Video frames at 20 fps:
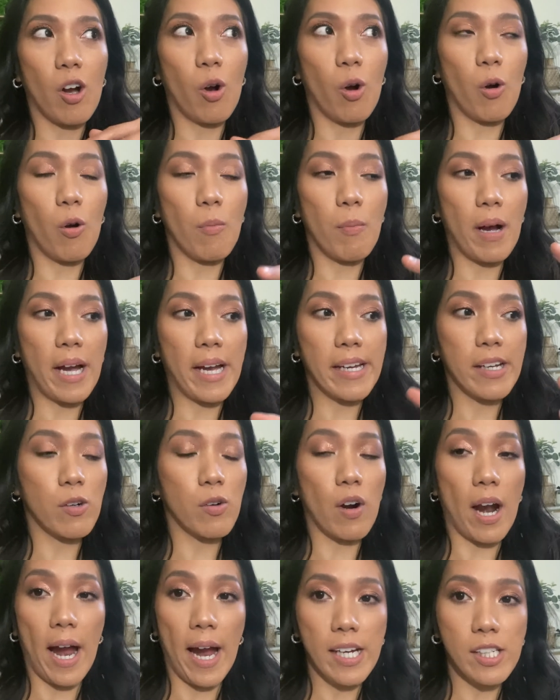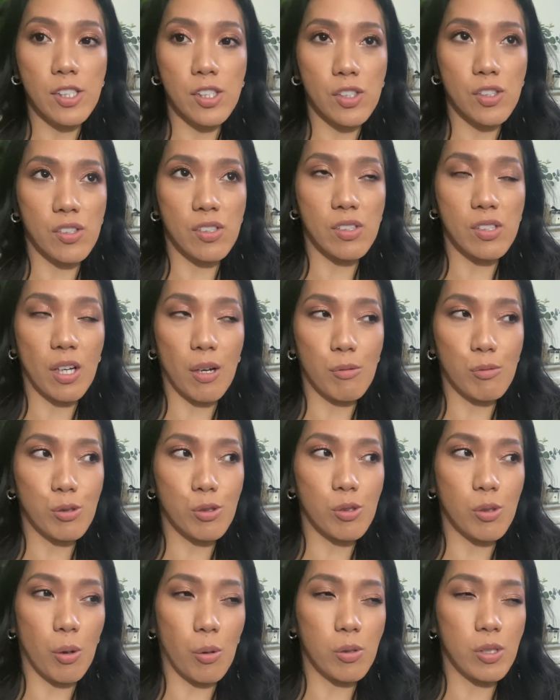home I crashed because I'm
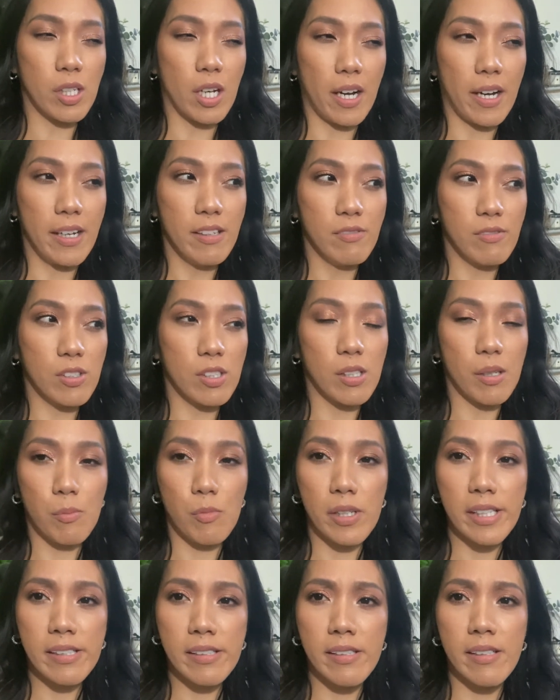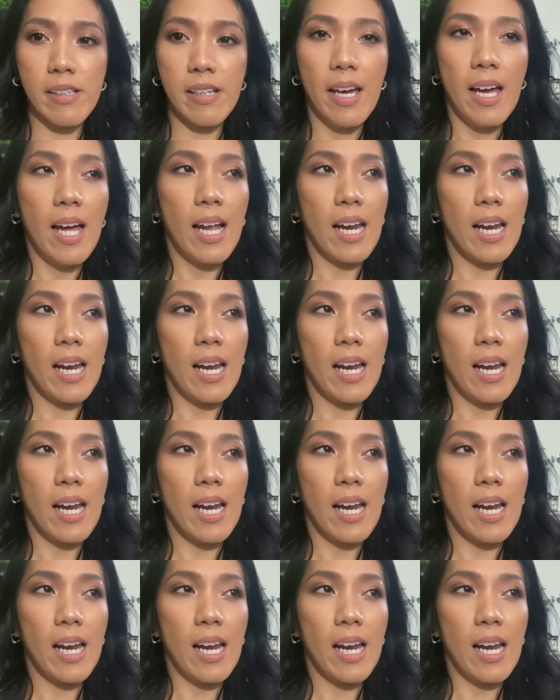so tired for some reason.